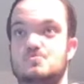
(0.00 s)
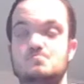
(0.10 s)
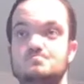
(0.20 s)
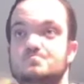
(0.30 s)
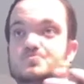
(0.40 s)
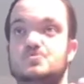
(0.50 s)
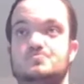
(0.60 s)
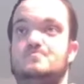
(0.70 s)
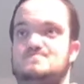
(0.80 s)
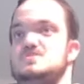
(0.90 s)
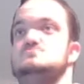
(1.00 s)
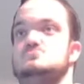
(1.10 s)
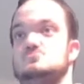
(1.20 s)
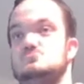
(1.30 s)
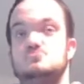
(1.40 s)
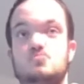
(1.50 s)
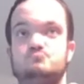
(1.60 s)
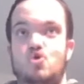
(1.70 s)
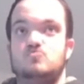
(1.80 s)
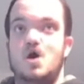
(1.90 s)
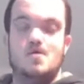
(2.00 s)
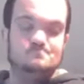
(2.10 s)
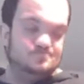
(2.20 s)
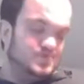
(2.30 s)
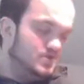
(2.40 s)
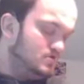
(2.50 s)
Your devices, you don't blow up.